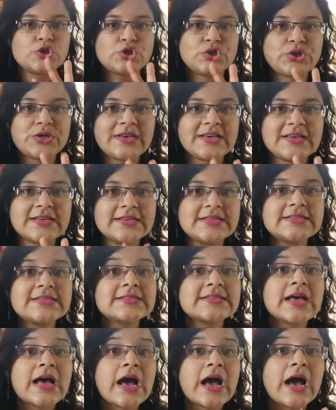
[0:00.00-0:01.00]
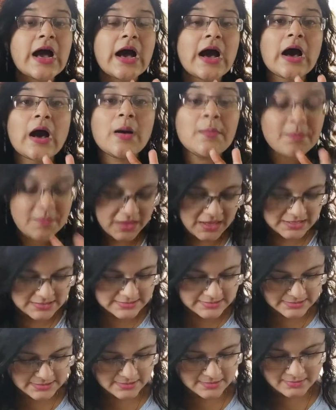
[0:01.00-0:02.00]
She is
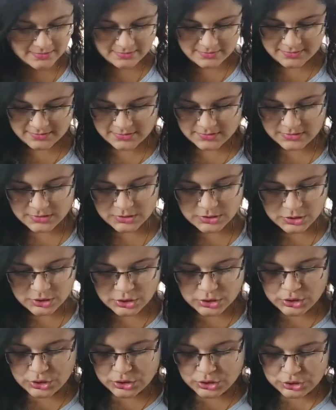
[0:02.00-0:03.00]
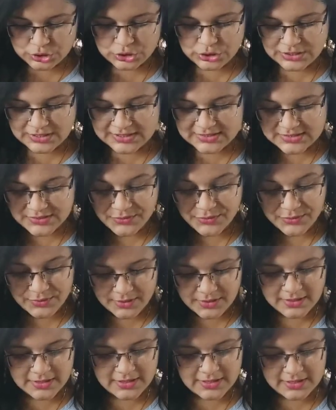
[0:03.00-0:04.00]
amazing she is
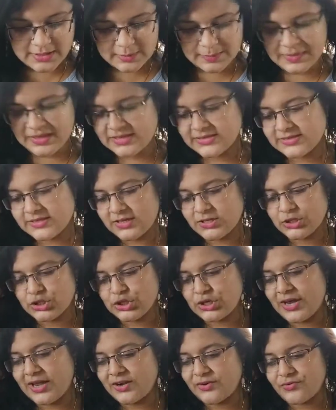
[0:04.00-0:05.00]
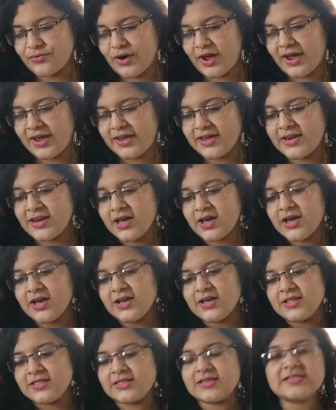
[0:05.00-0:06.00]
really amazing she had tried
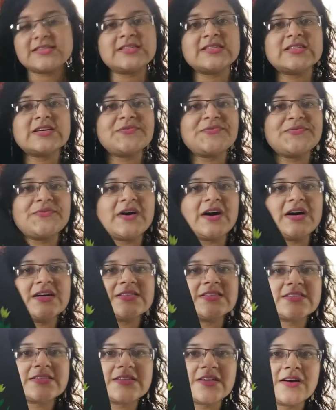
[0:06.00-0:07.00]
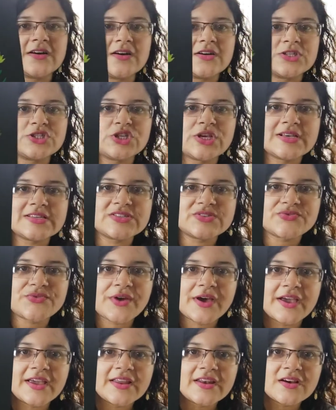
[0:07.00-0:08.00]
this is a first uh, she has
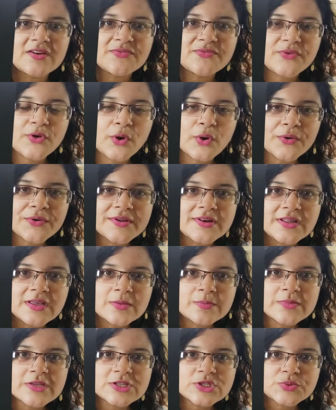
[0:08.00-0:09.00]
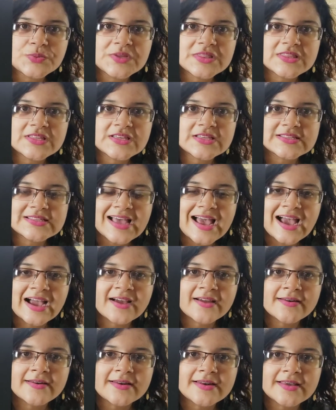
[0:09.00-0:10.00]
tried a floral image with these
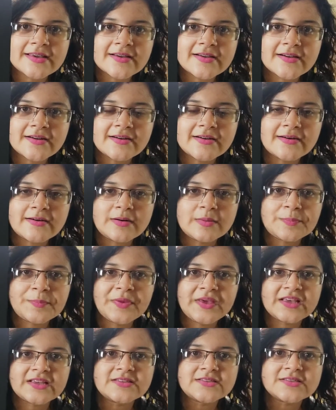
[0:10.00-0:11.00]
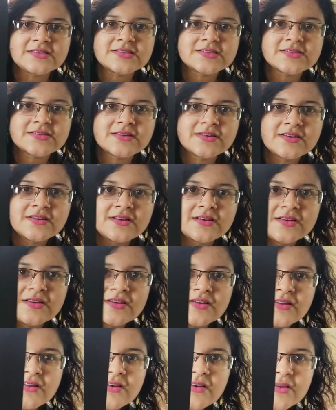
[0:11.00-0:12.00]
acrylic uh, paints
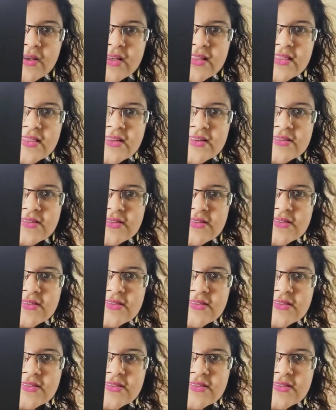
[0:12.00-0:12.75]
look at this